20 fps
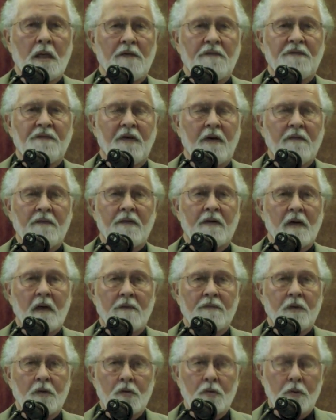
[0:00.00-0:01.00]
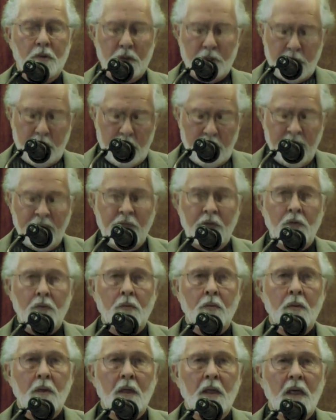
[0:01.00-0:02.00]
in favor of the unitary
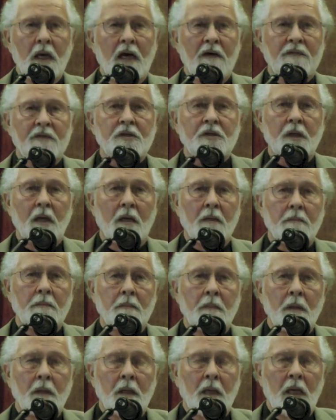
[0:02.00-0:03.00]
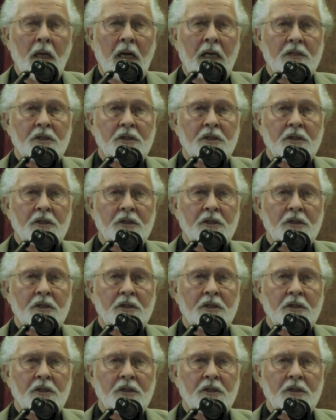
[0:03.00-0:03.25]
view of Islam.